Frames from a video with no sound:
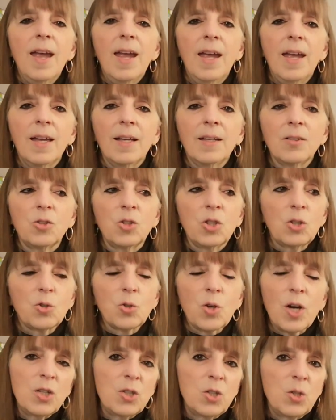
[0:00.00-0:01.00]
and just
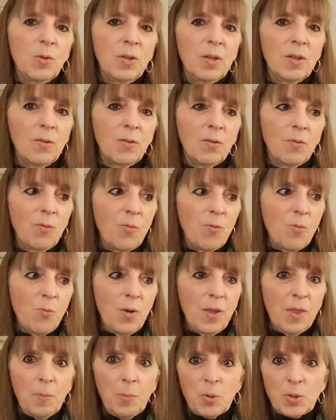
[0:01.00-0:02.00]
try to do it
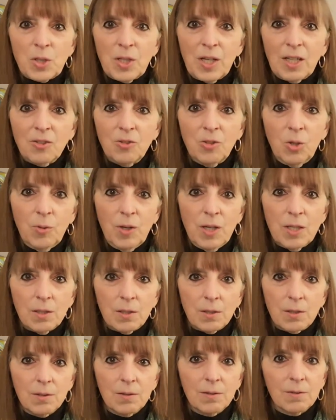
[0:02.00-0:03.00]
when the person next to you
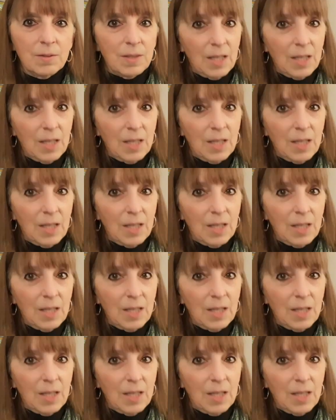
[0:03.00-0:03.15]
isn't.